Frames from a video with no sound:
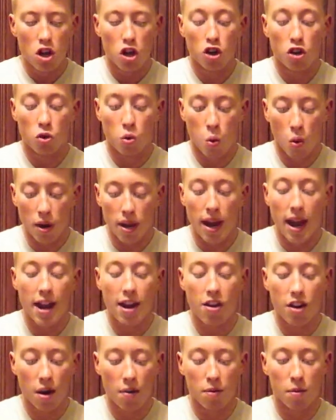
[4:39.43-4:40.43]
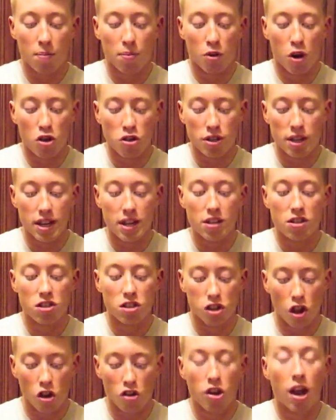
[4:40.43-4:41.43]
your 28 grams of protein,
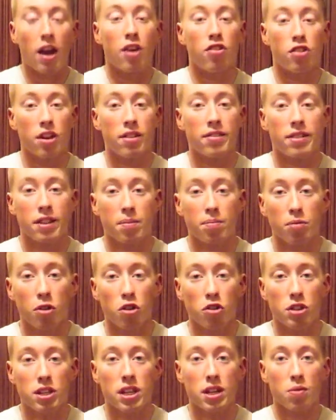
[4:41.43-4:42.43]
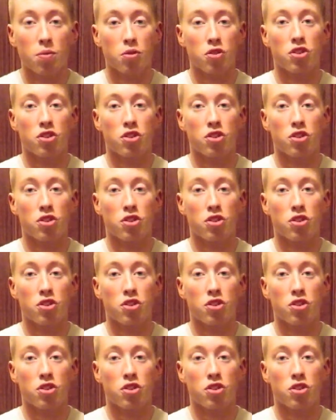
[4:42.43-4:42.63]
slow digesting protein,